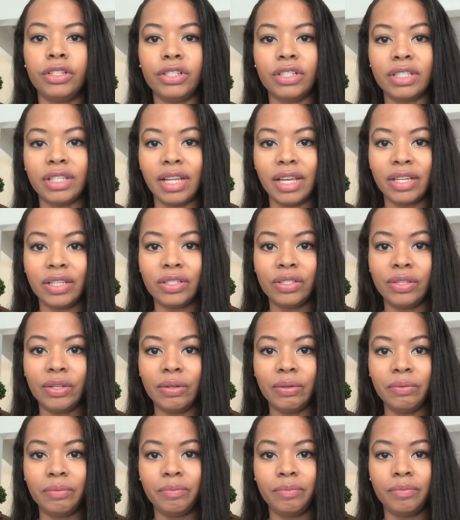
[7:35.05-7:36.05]
just like
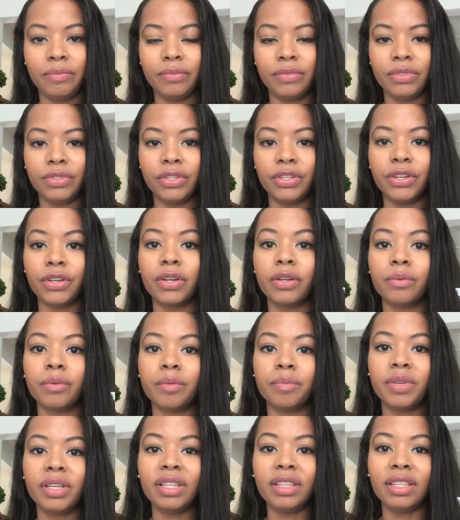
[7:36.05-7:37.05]
so. So you're going to
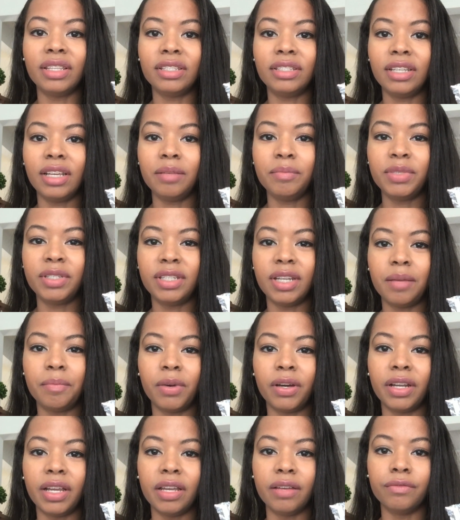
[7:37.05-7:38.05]
repeat the same step
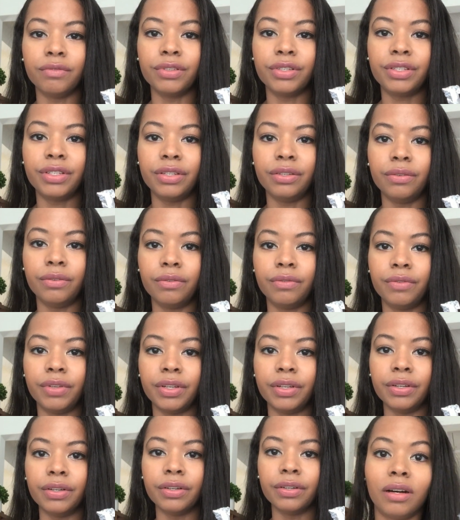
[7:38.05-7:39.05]
on every single
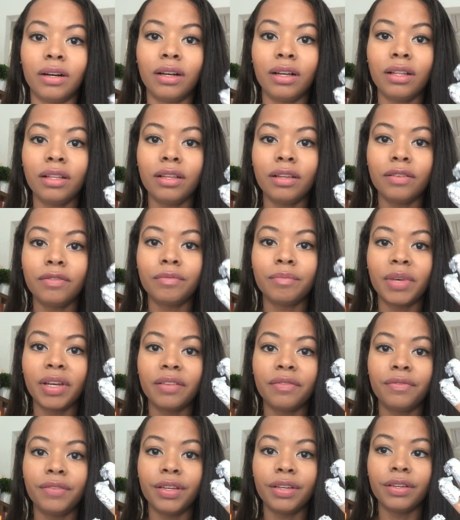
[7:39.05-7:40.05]
finger. All of
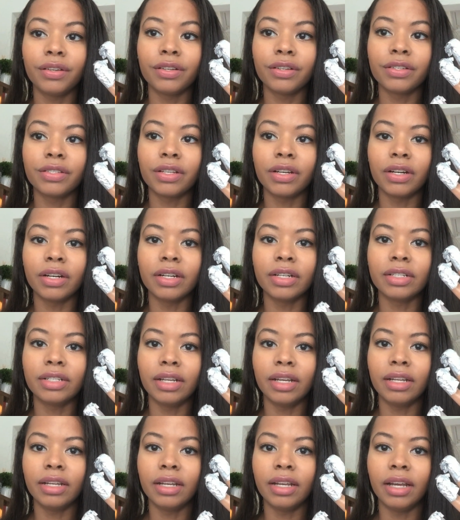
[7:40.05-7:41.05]
my fingers are
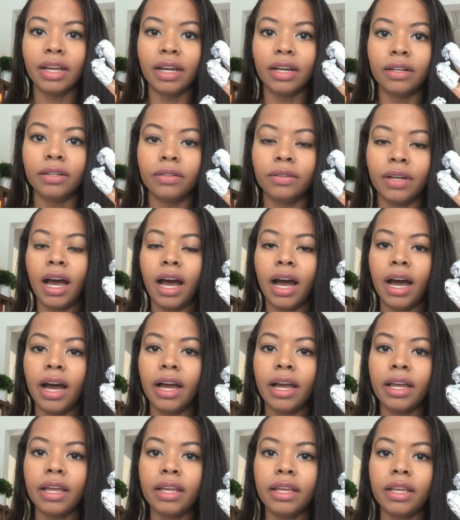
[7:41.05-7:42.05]
done now.
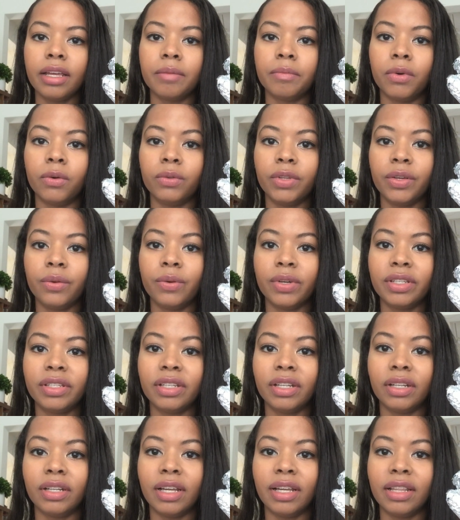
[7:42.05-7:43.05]
I am only going
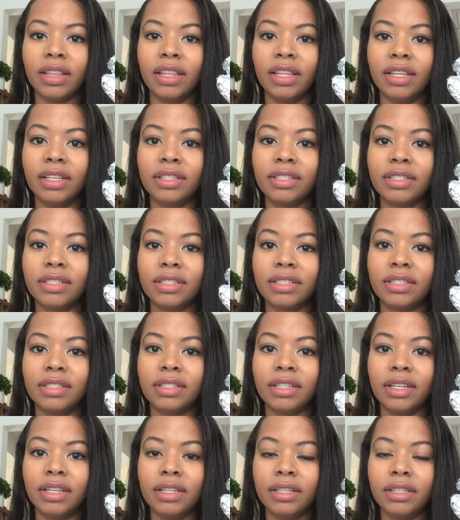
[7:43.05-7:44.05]
to let this
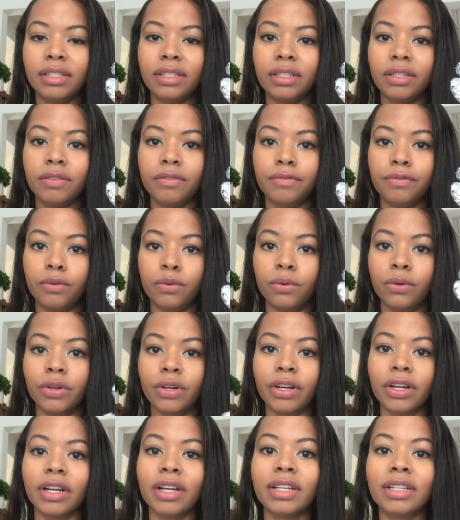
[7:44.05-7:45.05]
sit
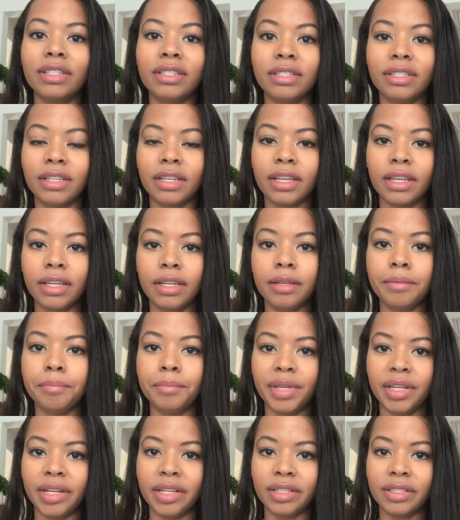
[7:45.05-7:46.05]
for 10
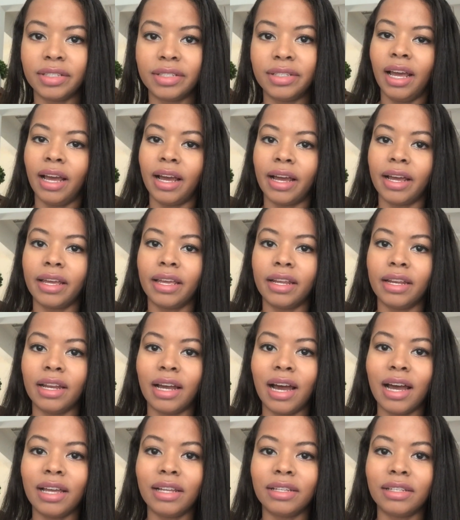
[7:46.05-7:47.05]
minutes. I
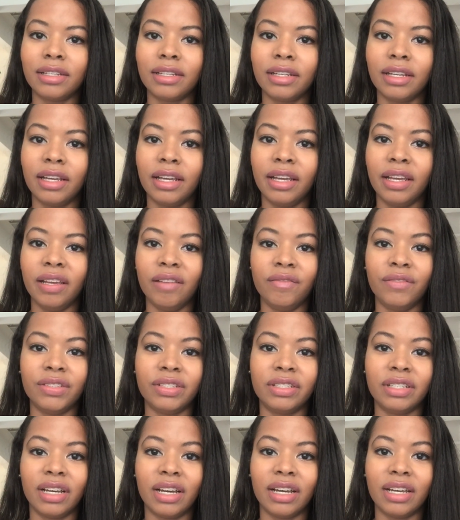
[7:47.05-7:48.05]
cannot
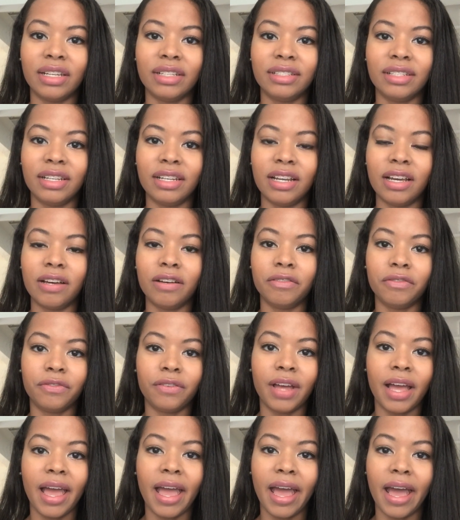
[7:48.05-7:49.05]
emphasize enough
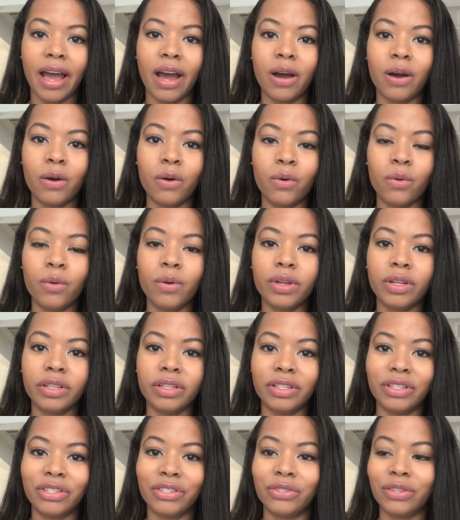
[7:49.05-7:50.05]
how
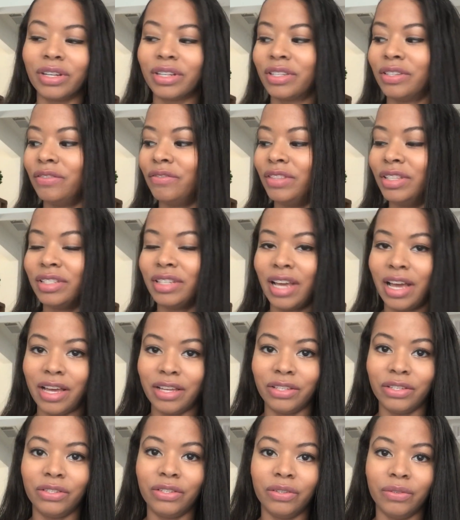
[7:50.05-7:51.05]
destructive this
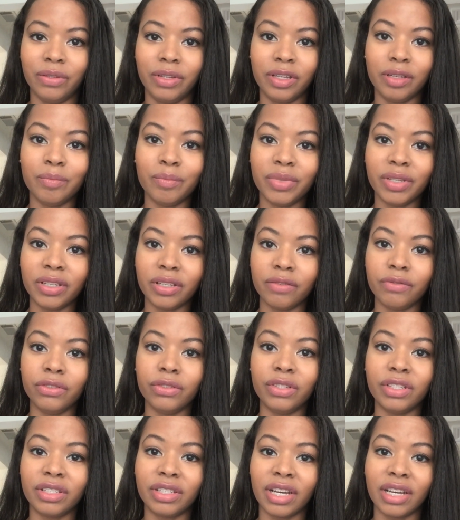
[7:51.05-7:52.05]
acetone can be if
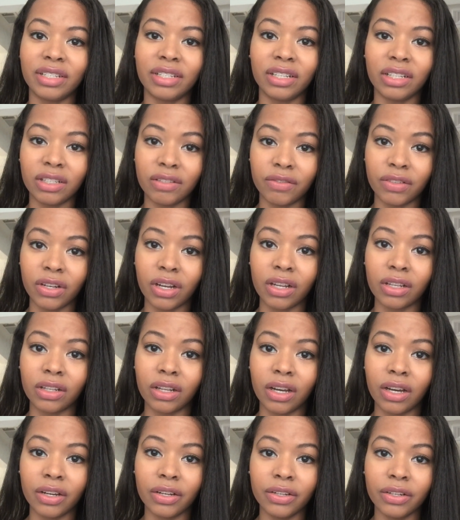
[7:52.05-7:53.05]
you decide to leave it on
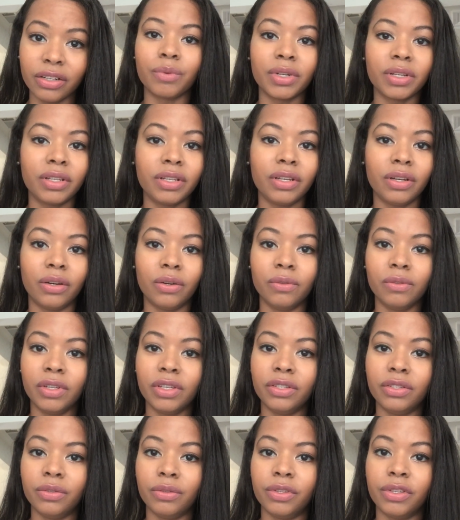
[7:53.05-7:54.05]
longer. Really
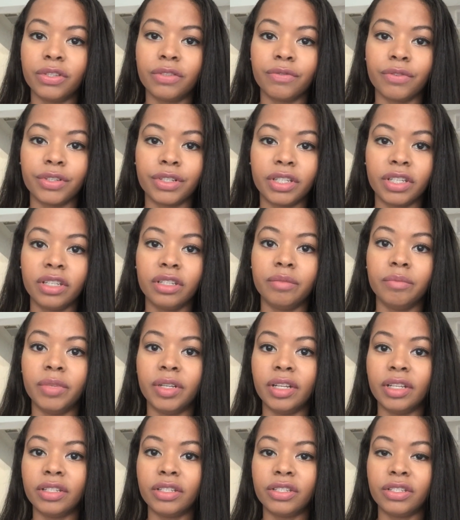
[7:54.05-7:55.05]
only do this for 10
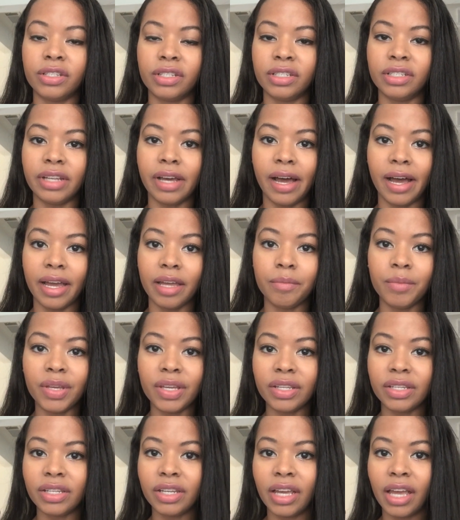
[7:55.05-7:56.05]
minutes. Time
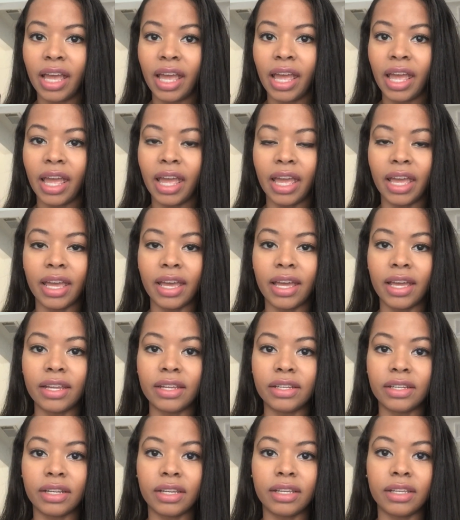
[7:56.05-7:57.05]
it
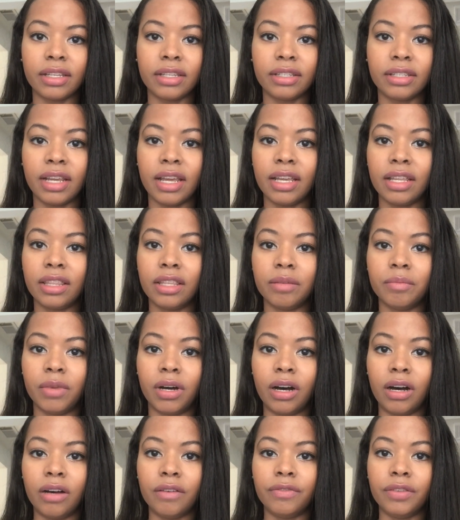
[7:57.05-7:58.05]
and take them
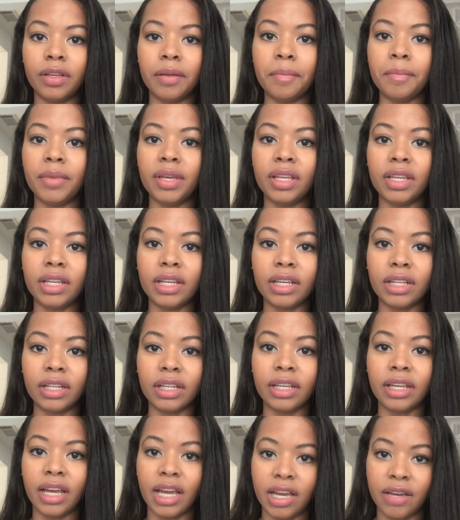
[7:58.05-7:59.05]
off
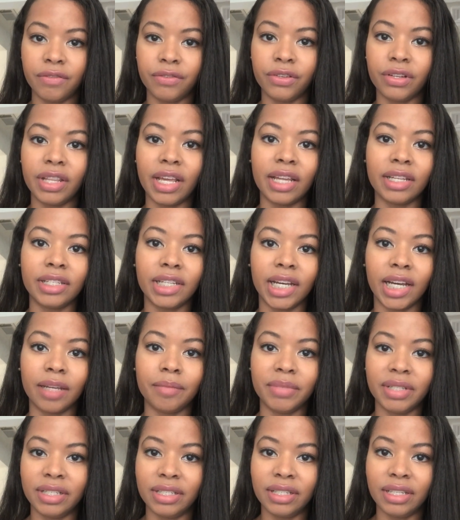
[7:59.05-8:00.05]
immediately after that
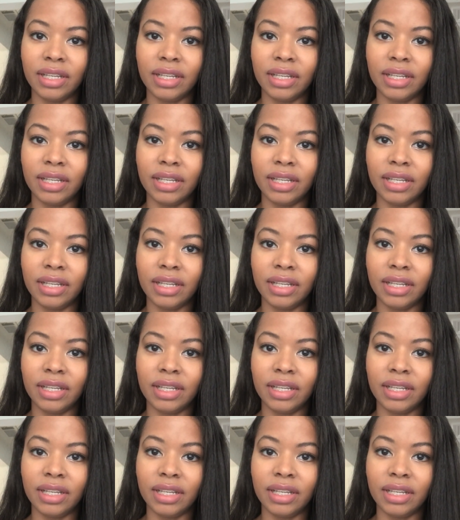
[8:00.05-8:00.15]
time has